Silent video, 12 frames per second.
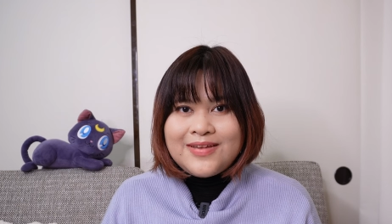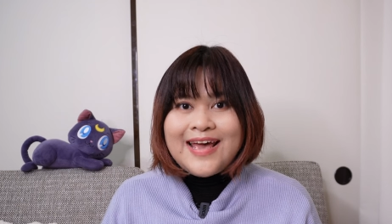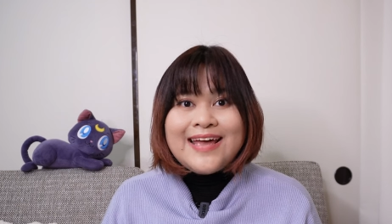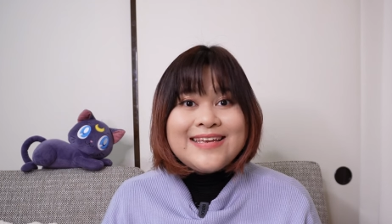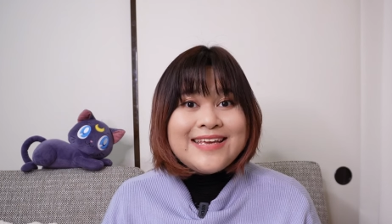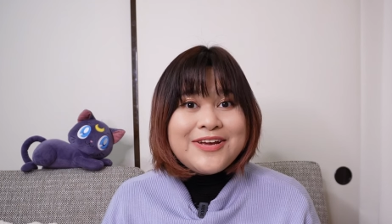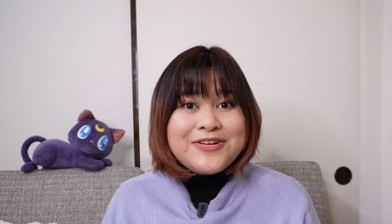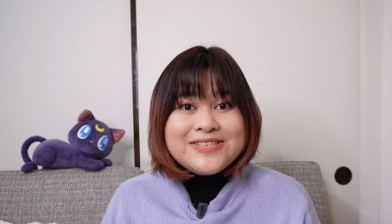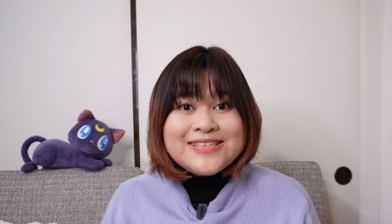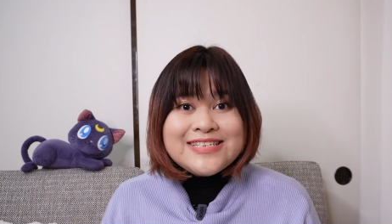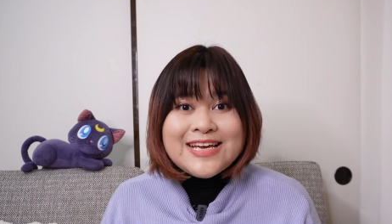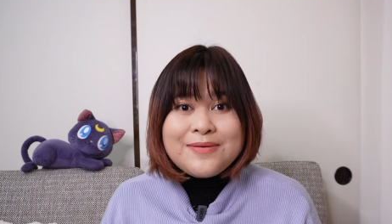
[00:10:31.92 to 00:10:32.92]
And
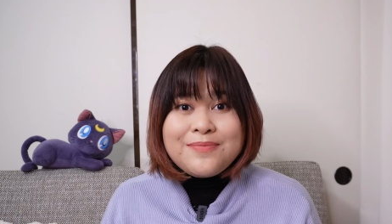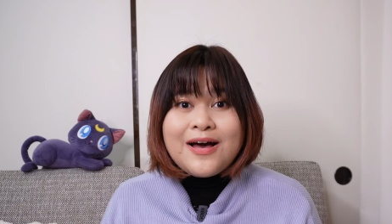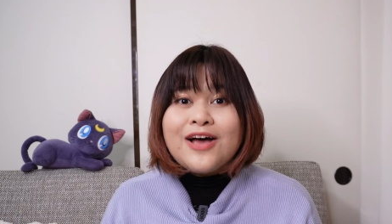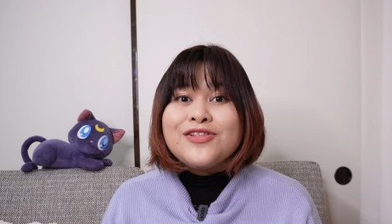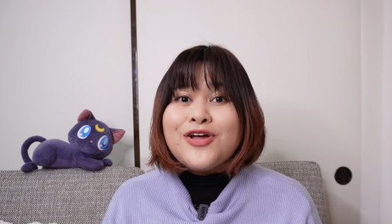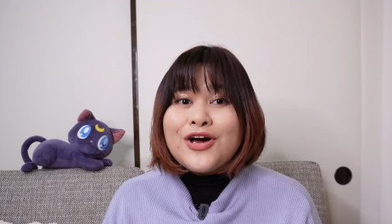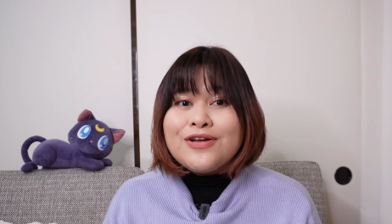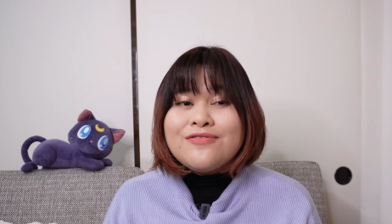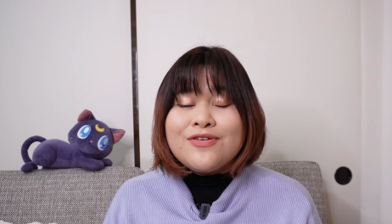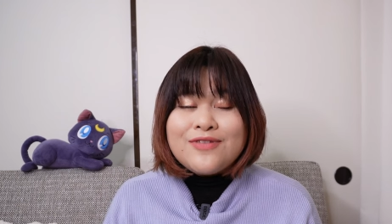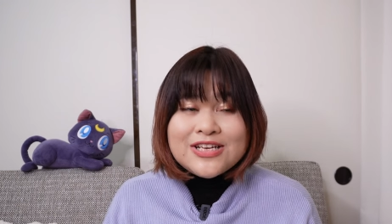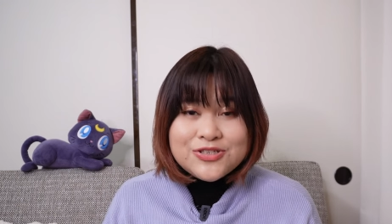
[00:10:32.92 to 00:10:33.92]
here's a tip, a lot
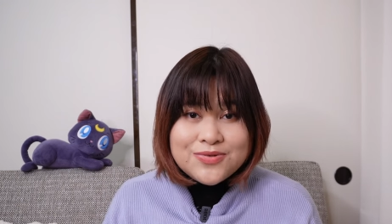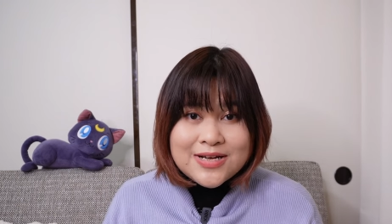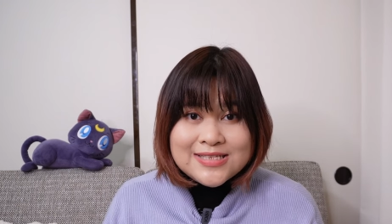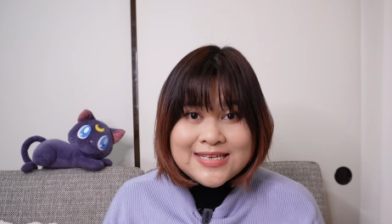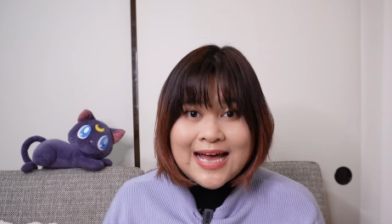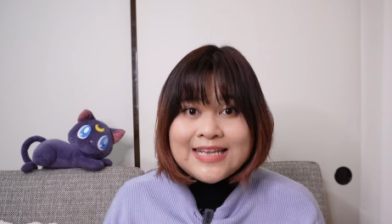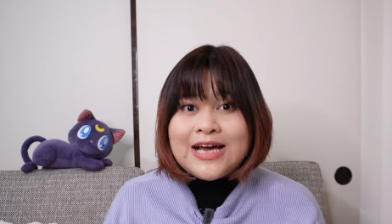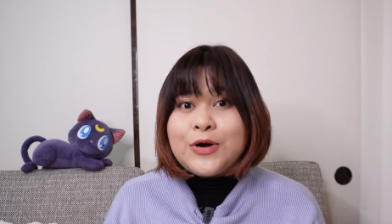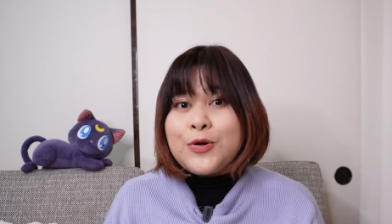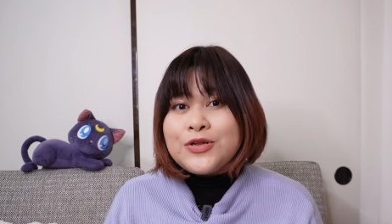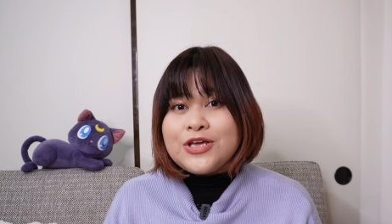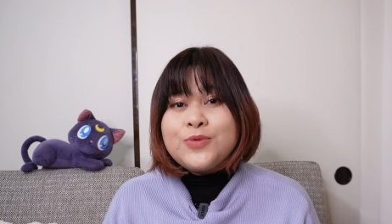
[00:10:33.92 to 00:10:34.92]
of the restaurants at
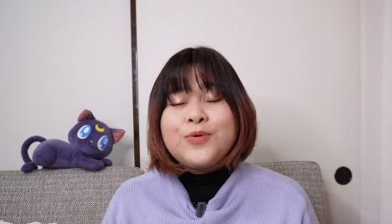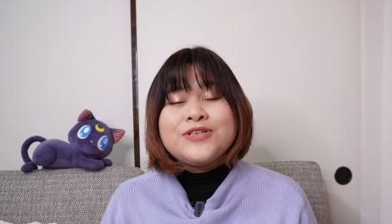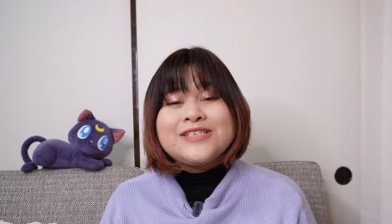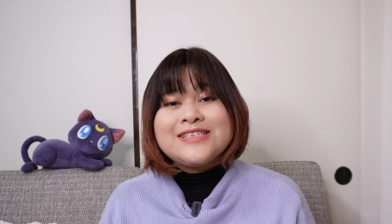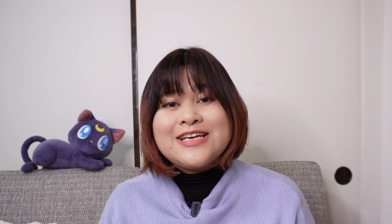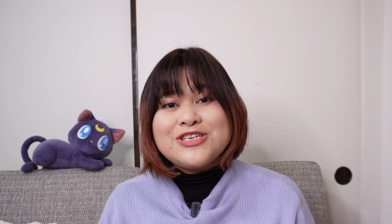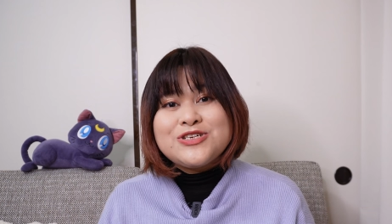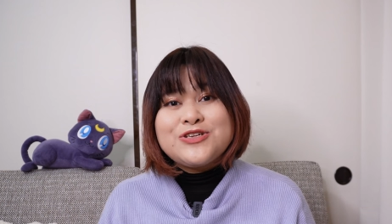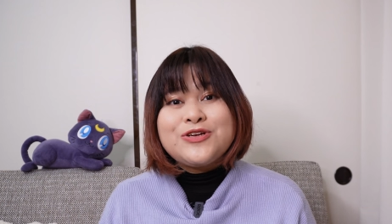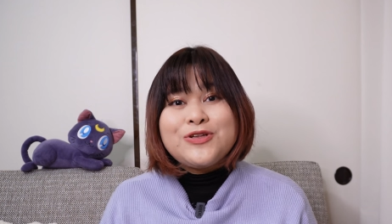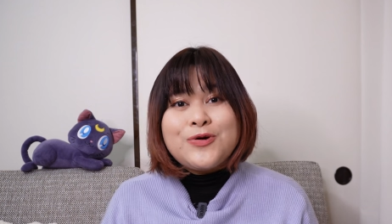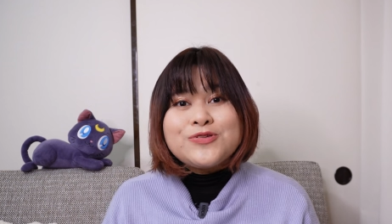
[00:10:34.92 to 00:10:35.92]
Hakone Yumoto
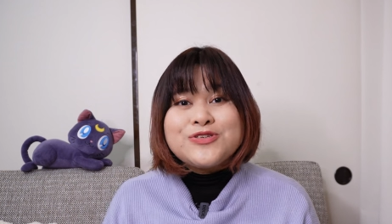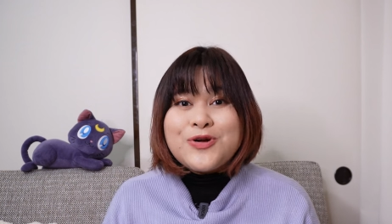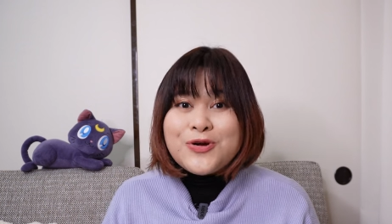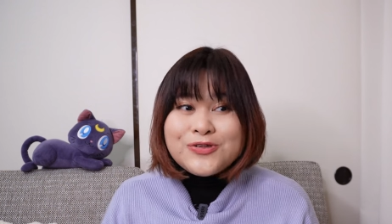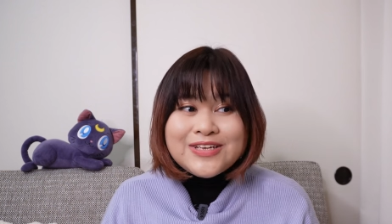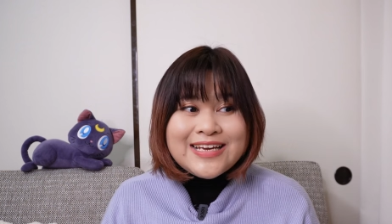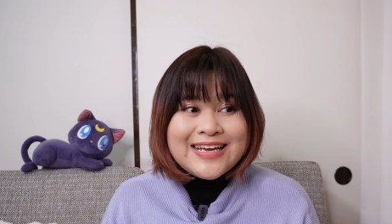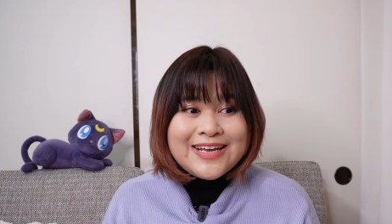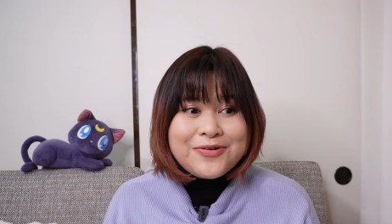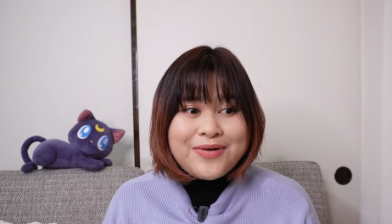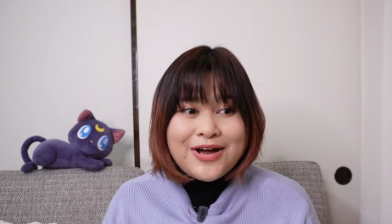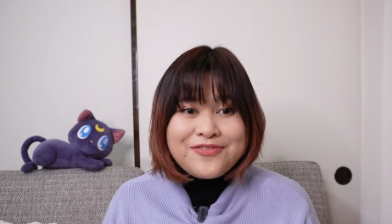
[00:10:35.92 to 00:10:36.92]
Station close early
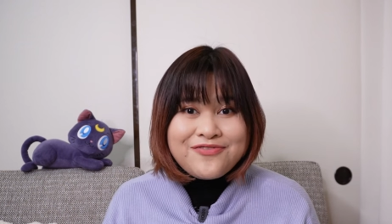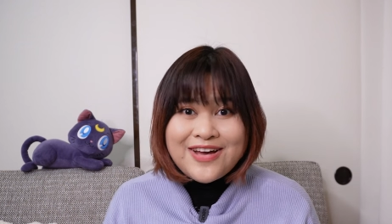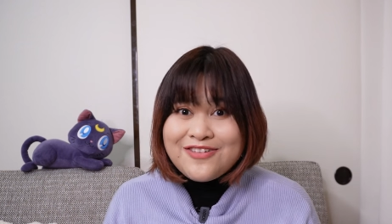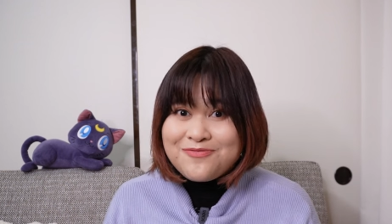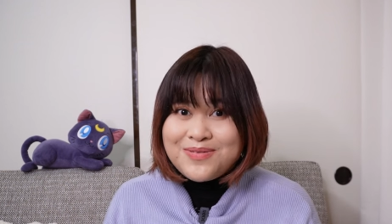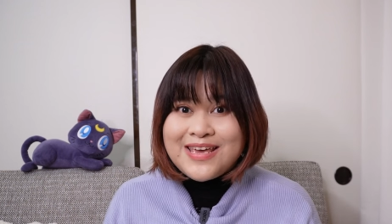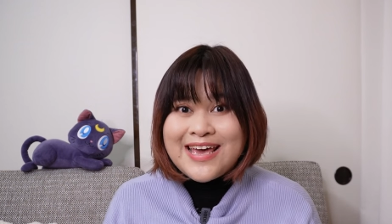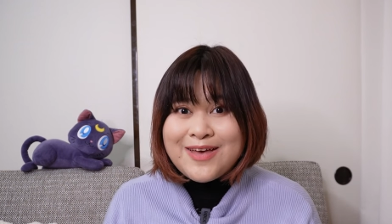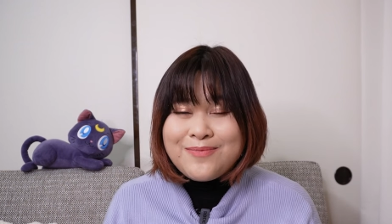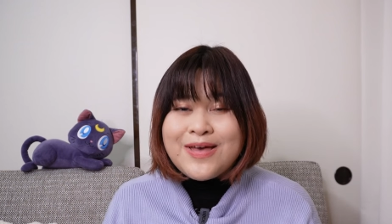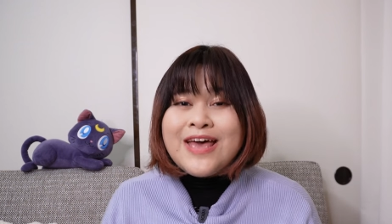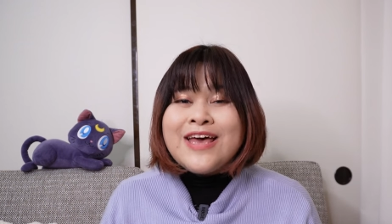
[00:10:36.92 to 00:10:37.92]
at around 5
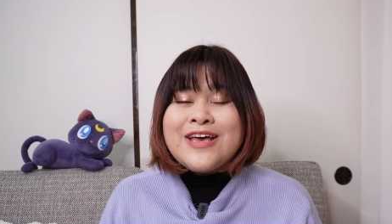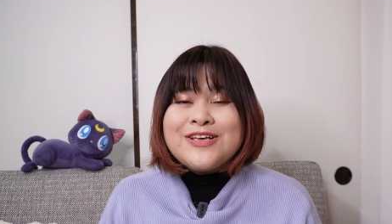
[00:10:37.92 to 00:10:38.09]
p.m.